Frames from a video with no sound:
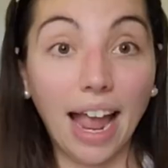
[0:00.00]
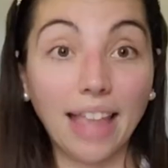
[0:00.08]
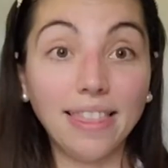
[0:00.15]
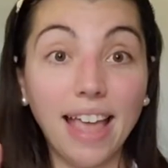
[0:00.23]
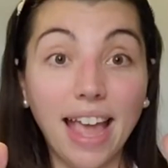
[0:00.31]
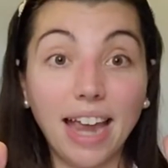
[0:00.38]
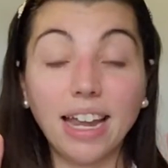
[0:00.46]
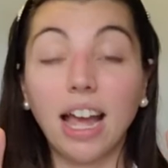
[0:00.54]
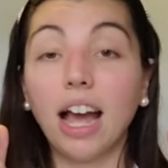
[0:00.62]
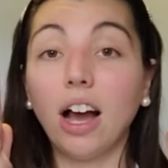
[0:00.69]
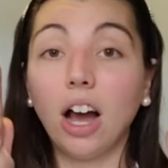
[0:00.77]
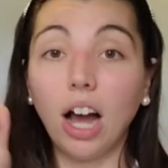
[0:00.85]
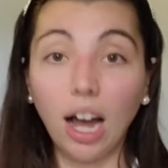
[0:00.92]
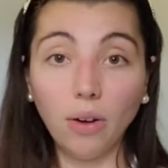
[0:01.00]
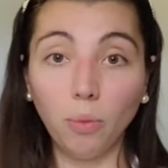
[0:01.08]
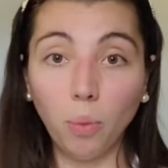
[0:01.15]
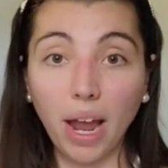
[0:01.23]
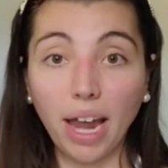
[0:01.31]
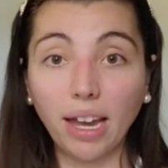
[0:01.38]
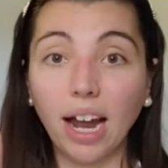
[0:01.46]
and then
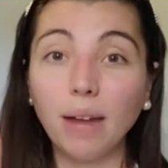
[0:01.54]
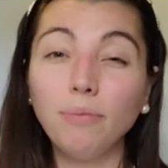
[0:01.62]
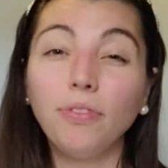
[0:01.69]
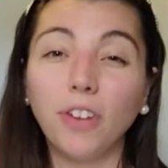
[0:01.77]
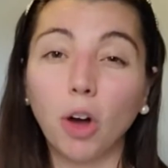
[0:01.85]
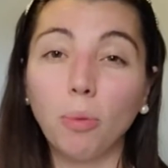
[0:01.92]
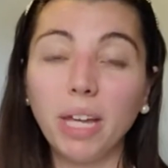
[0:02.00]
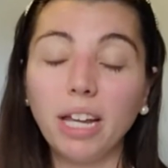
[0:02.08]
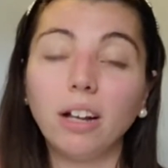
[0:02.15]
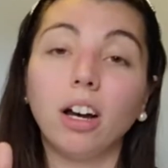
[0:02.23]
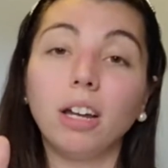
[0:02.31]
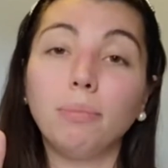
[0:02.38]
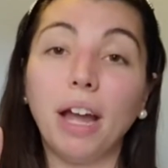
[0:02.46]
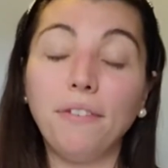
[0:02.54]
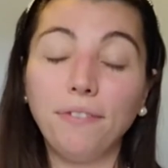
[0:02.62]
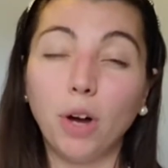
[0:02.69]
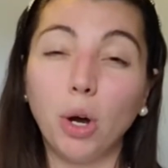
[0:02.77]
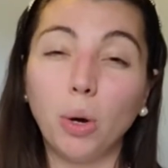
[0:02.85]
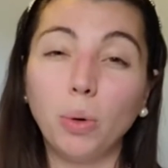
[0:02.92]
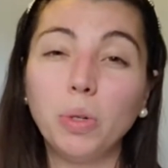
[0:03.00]
when I'm filming on my
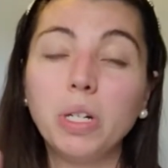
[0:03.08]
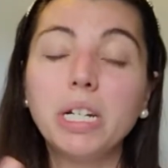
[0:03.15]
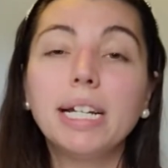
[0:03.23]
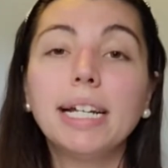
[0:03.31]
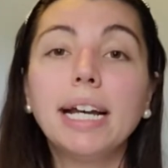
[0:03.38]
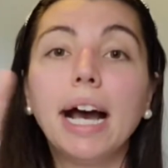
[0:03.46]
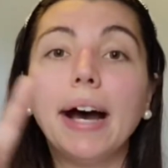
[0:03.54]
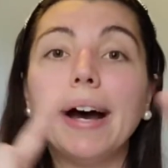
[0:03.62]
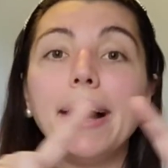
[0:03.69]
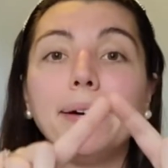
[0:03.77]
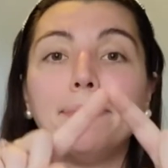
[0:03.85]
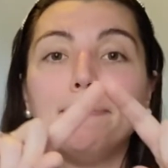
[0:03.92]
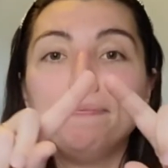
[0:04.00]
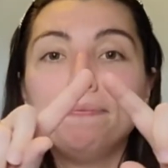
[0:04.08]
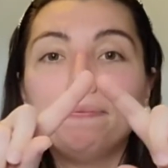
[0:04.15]
phone, I